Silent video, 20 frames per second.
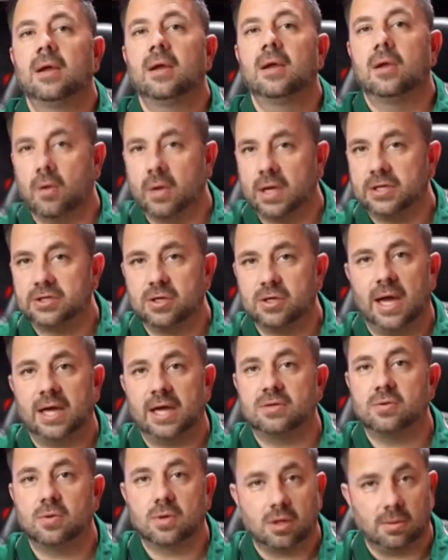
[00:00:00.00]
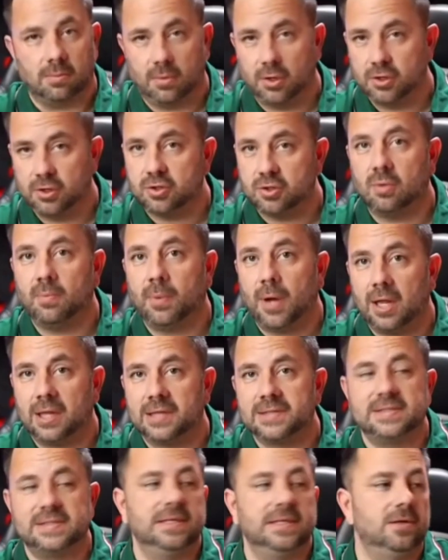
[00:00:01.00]
go get your actual commercial
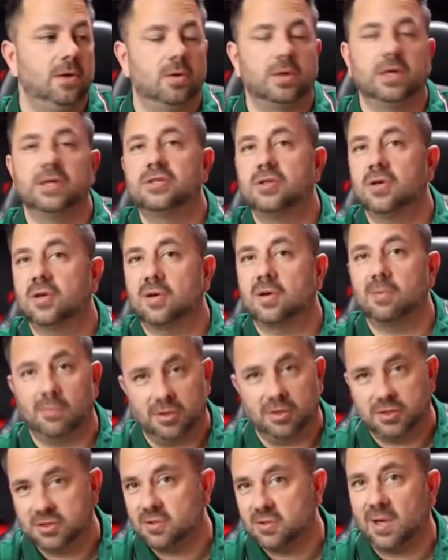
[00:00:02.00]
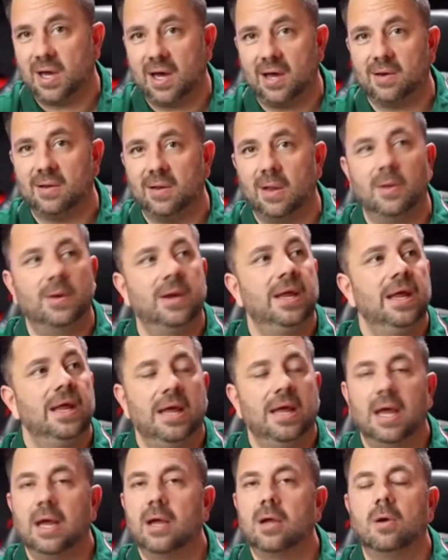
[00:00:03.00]
policy, go get your commercial auto loan,
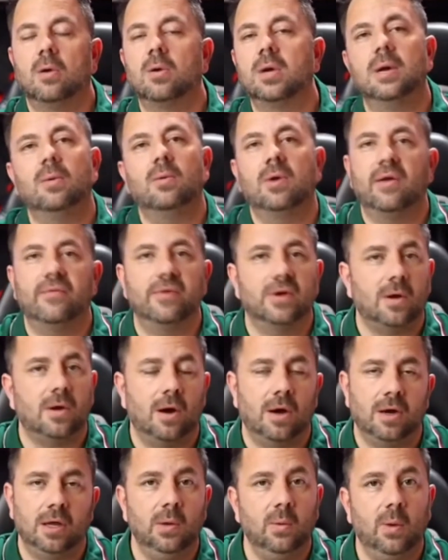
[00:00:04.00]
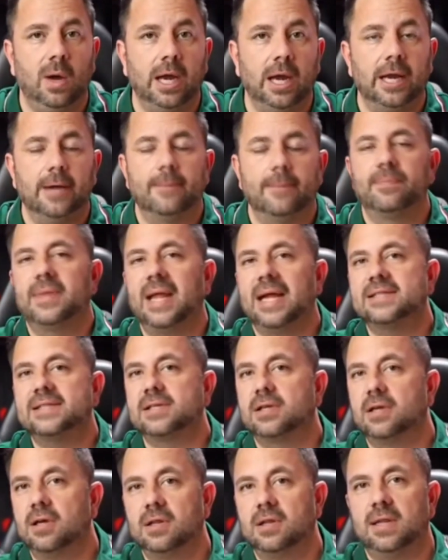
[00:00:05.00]
and go get whatever car you want. That's
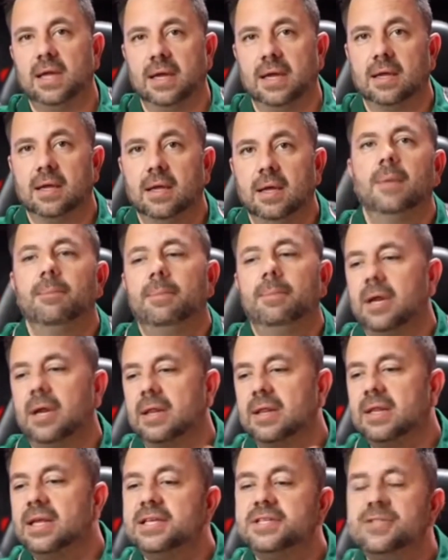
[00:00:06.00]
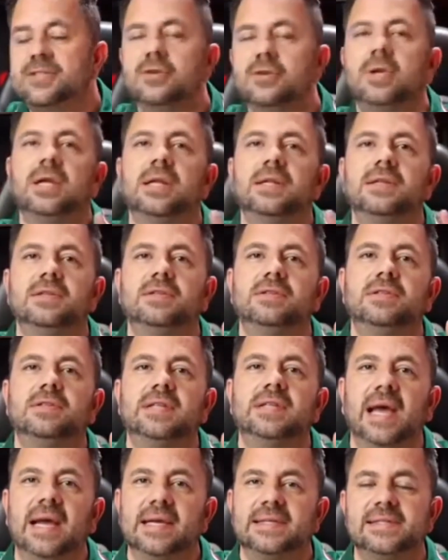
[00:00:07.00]
a good thing. But at least you can
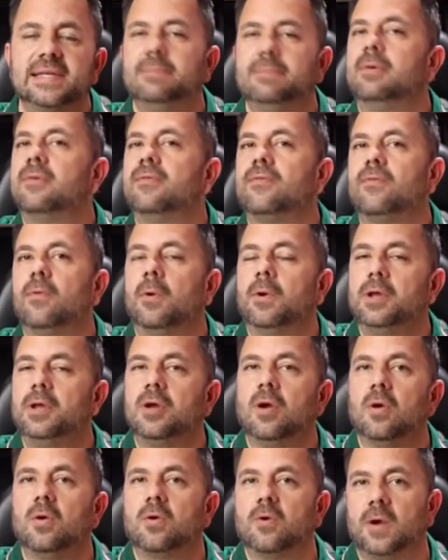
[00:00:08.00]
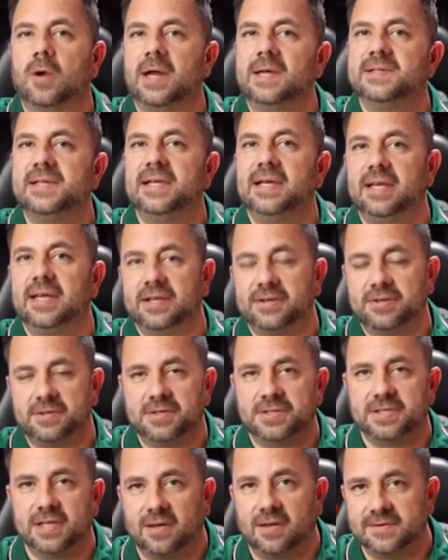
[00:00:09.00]
test it before you go crazy and get
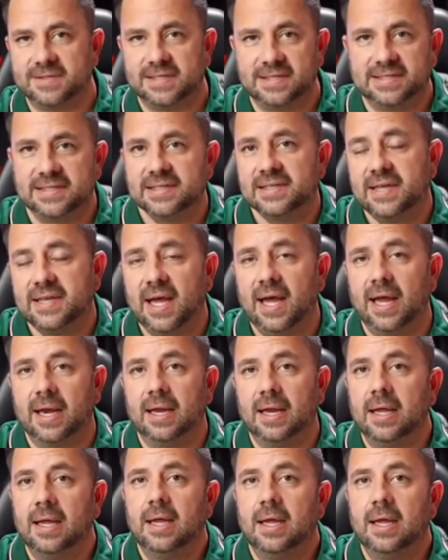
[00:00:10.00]
yourselves into debt.